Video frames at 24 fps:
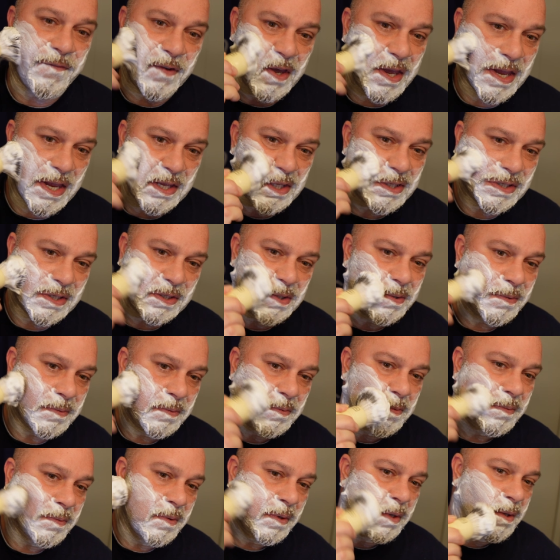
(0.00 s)
face,
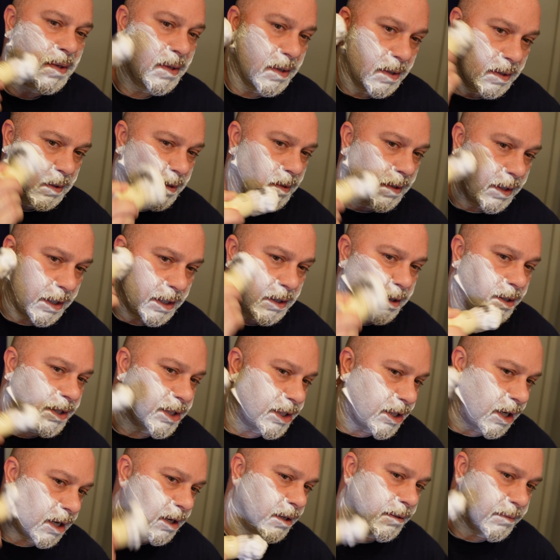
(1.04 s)
you know, to
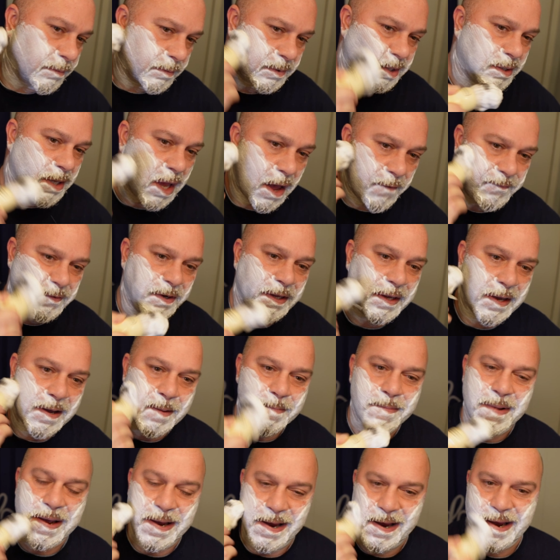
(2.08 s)
start softening
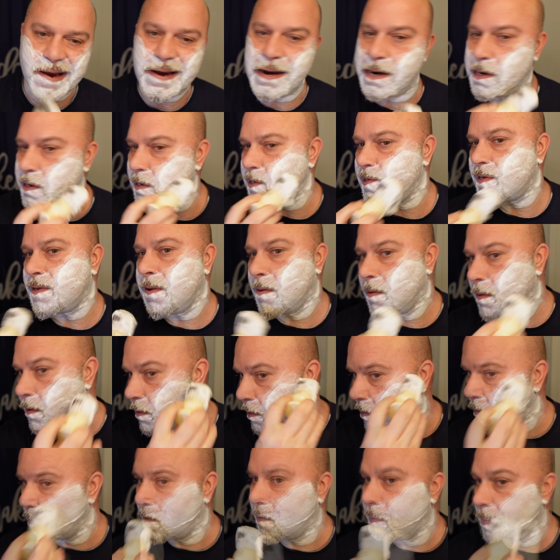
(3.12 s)
up my hairs.
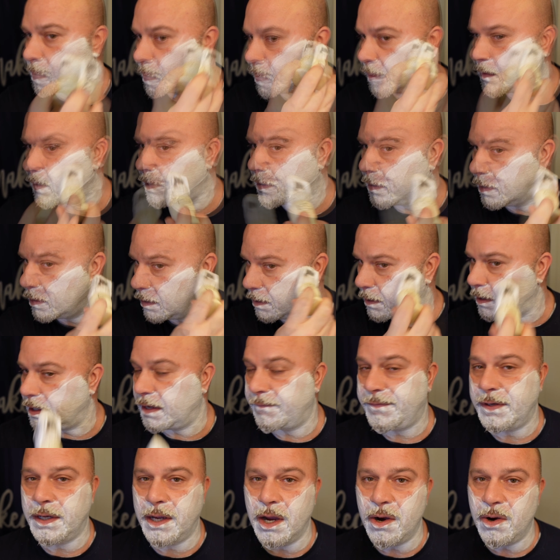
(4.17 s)

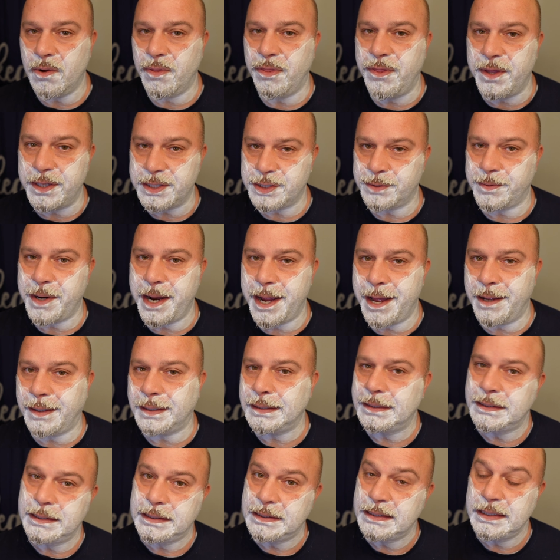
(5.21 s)
If you go this
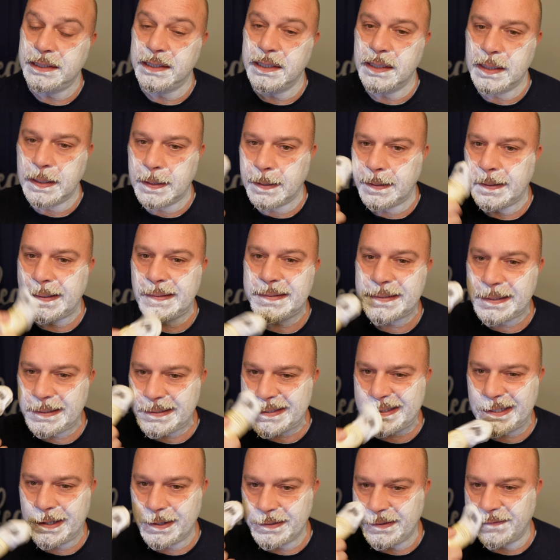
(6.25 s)
route, it's going
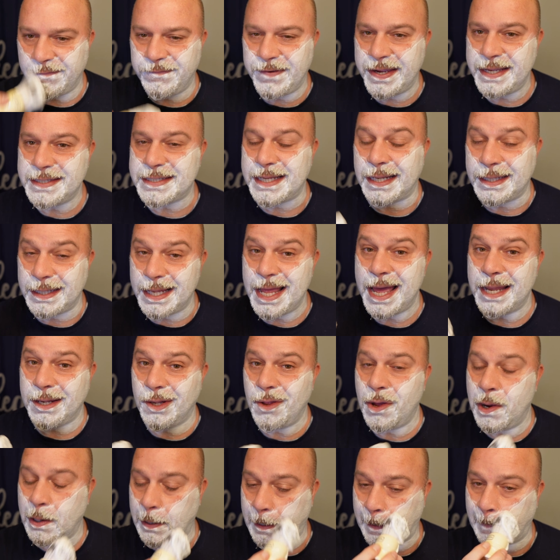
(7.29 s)
to sit on your face a lot
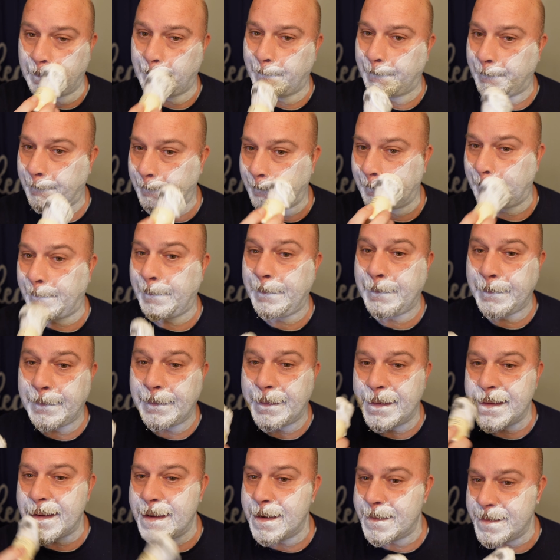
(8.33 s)
longer. That's
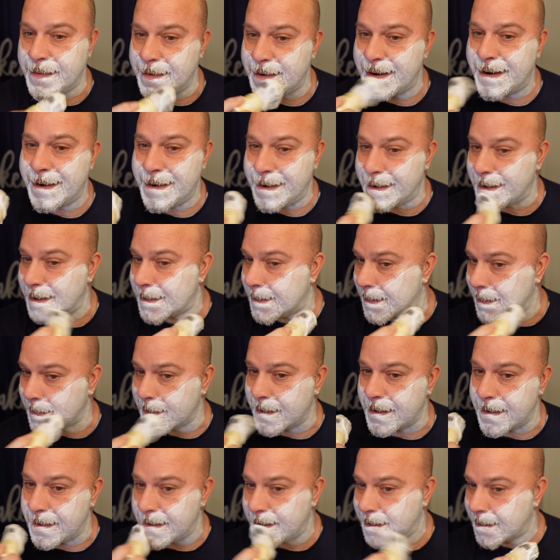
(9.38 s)
going to help you out in the long
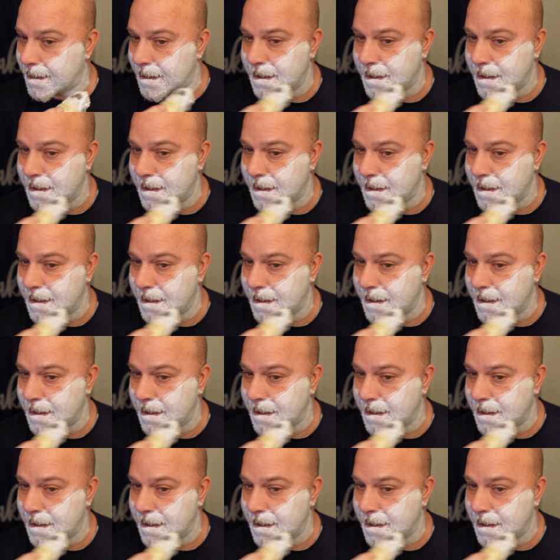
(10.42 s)
run.